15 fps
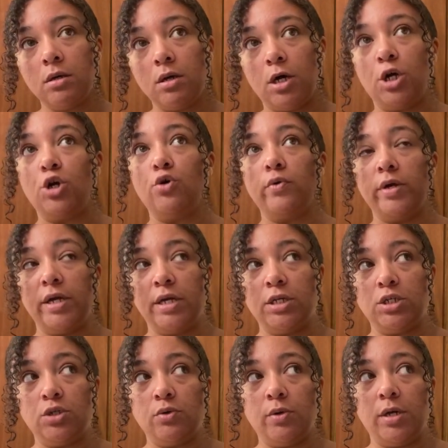agreeing
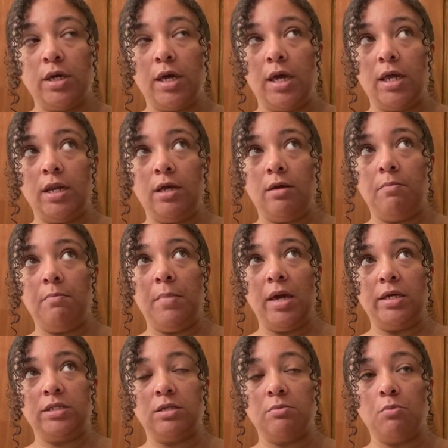to it and it
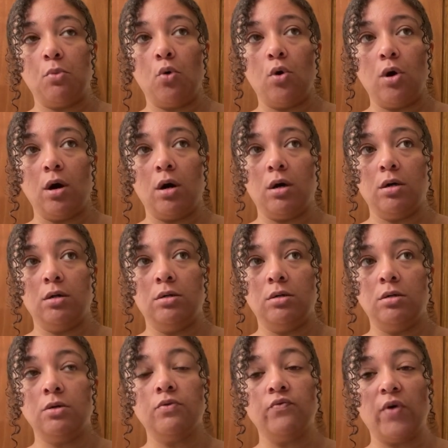makes it more
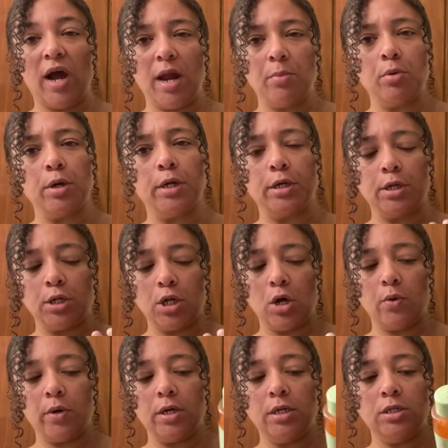vibrant and
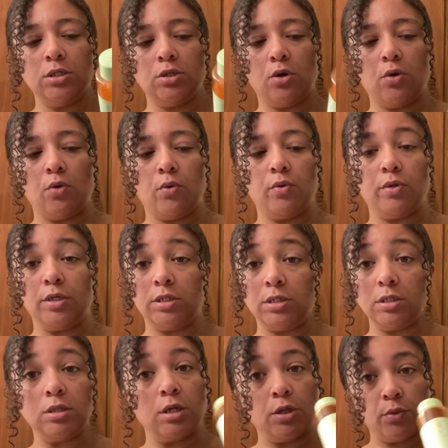glowy. So this
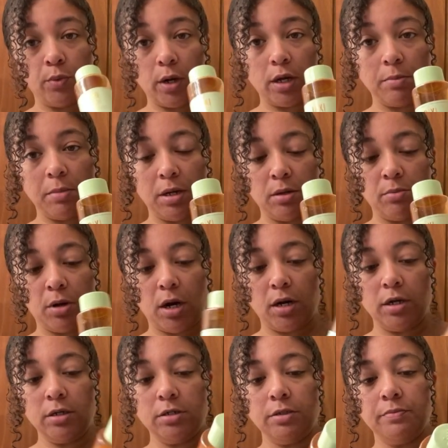is another recommended
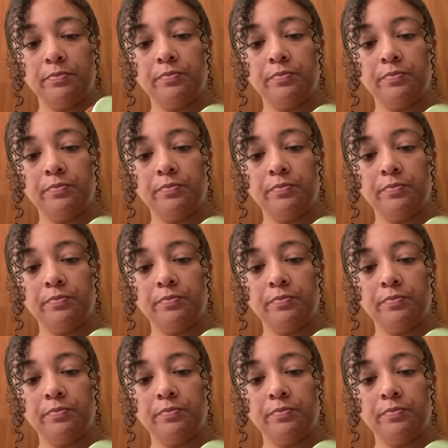product.